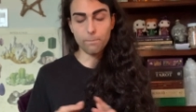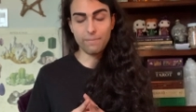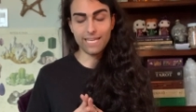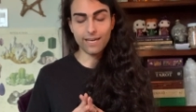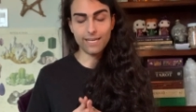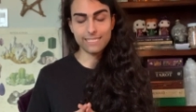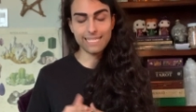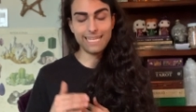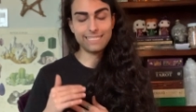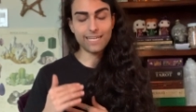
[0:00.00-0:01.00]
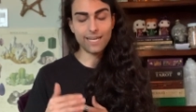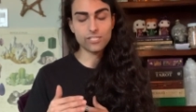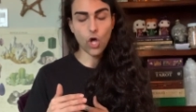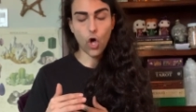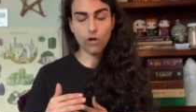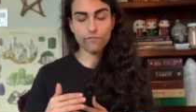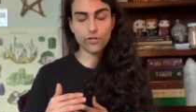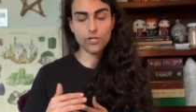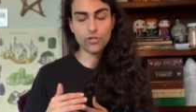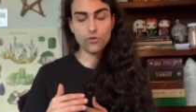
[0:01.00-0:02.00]
Because it does offer
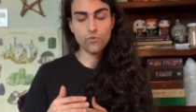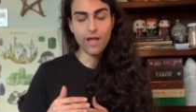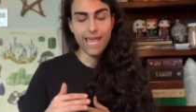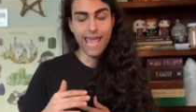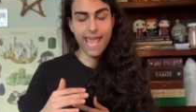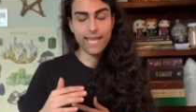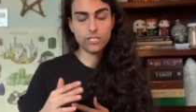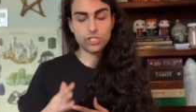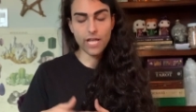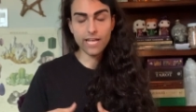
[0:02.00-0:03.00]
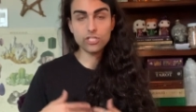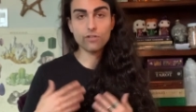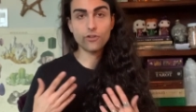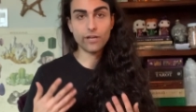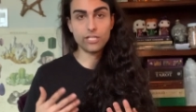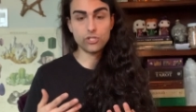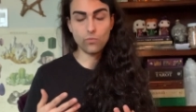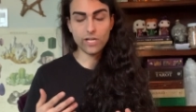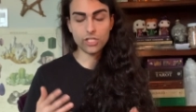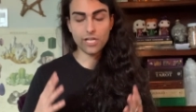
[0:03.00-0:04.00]
you a change of your
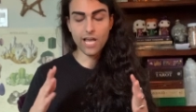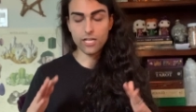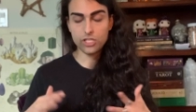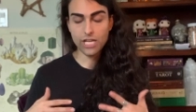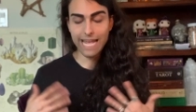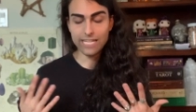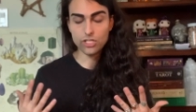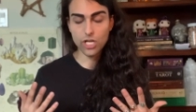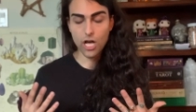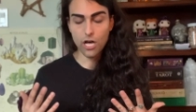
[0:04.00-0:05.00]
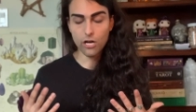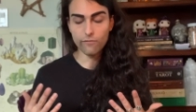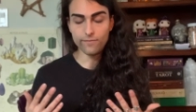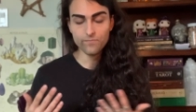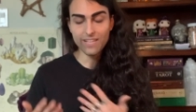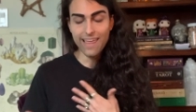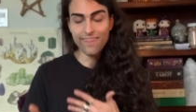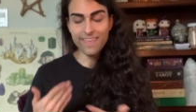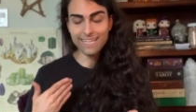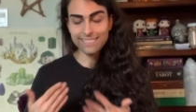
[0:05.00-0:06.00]
intuition, a change of
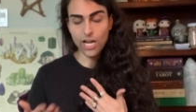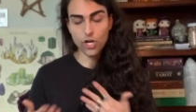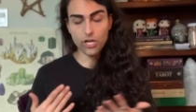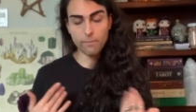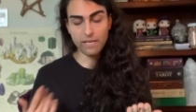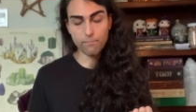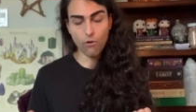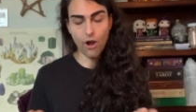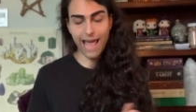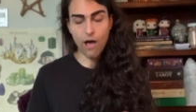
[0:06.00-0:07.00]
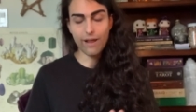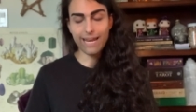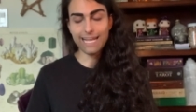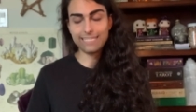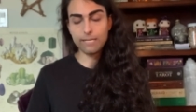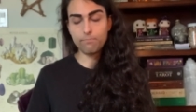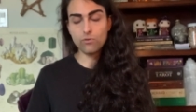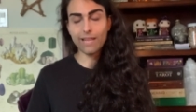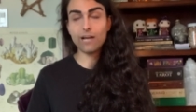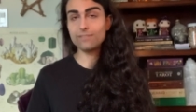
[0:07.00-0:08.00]
things that are going to be brought out. And I did
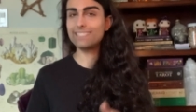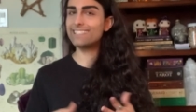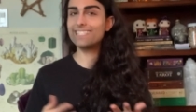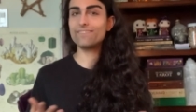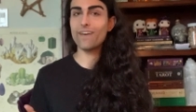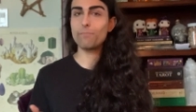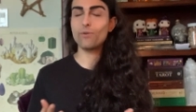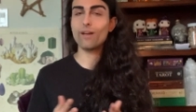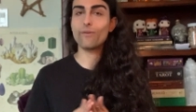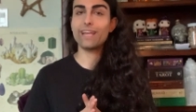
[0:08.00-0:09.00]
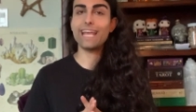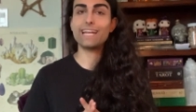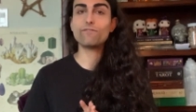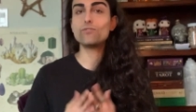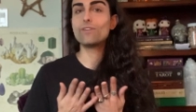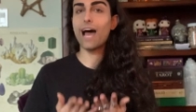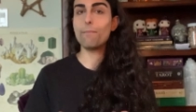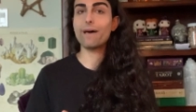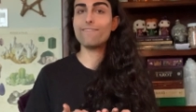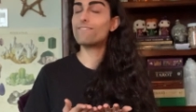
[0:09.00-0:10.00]
pull out, since it's February, and if you
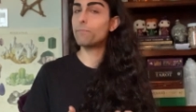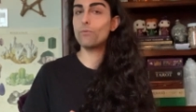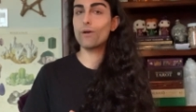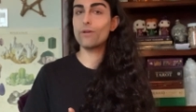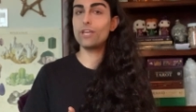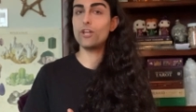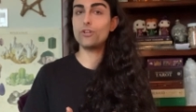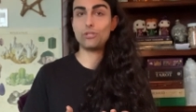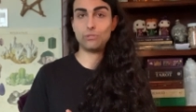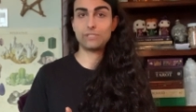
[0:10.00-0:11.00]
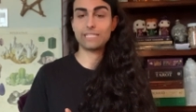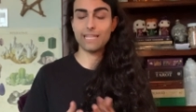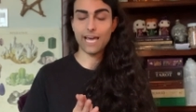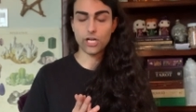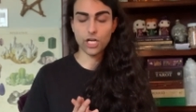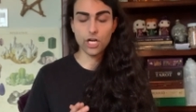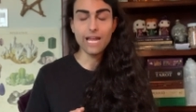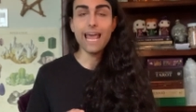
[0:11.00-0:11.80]
got my February newsletter,